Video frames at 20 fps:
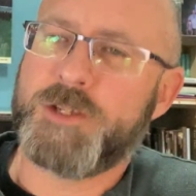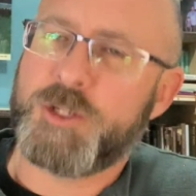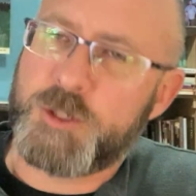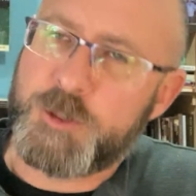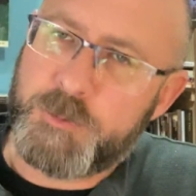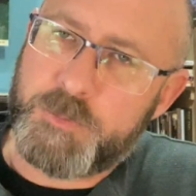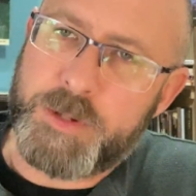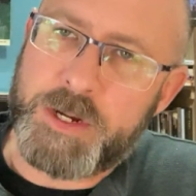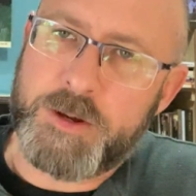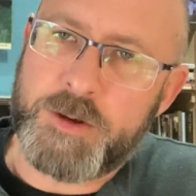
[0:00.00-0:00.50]

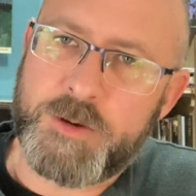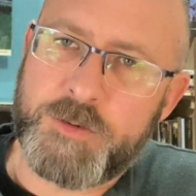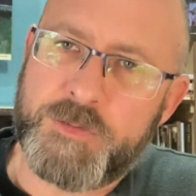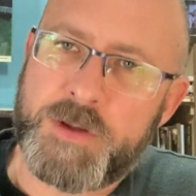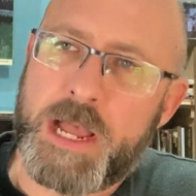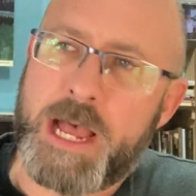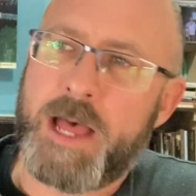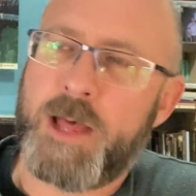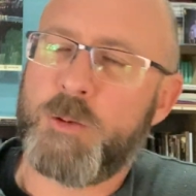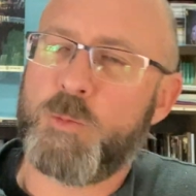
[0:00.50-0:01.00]
spirit of
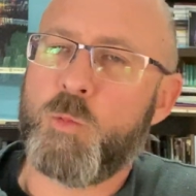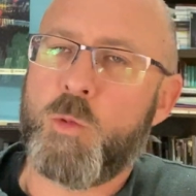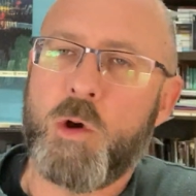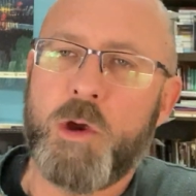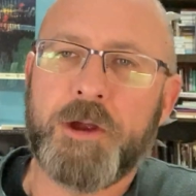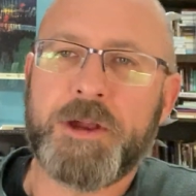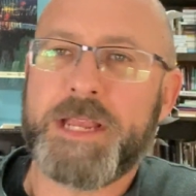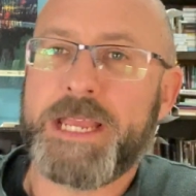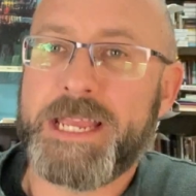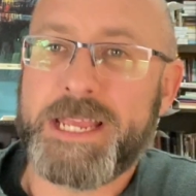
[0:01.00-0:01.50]
god
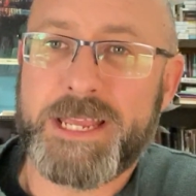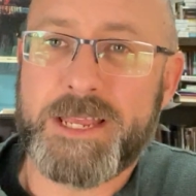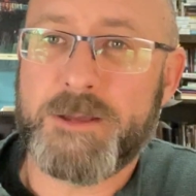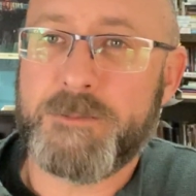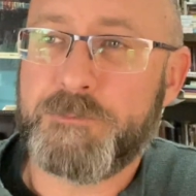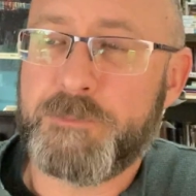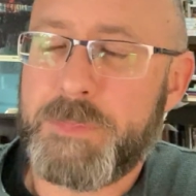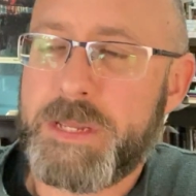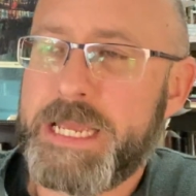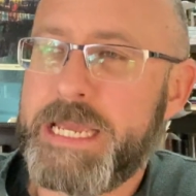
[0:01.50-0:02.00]
working
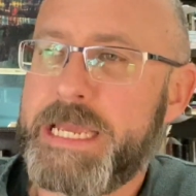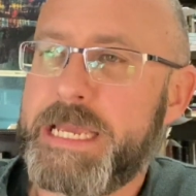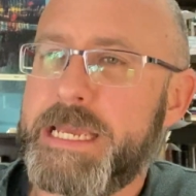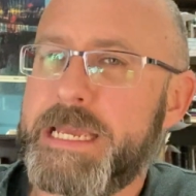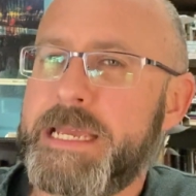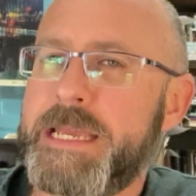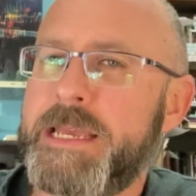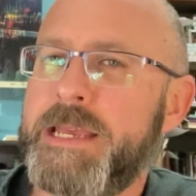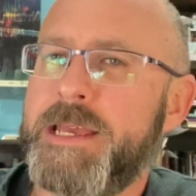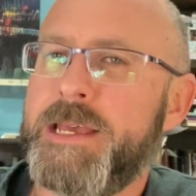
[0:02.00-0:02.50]
in
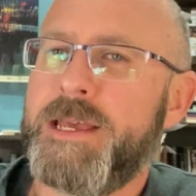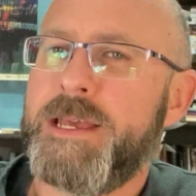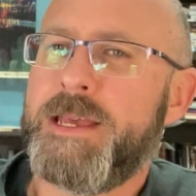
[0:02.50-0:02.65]
me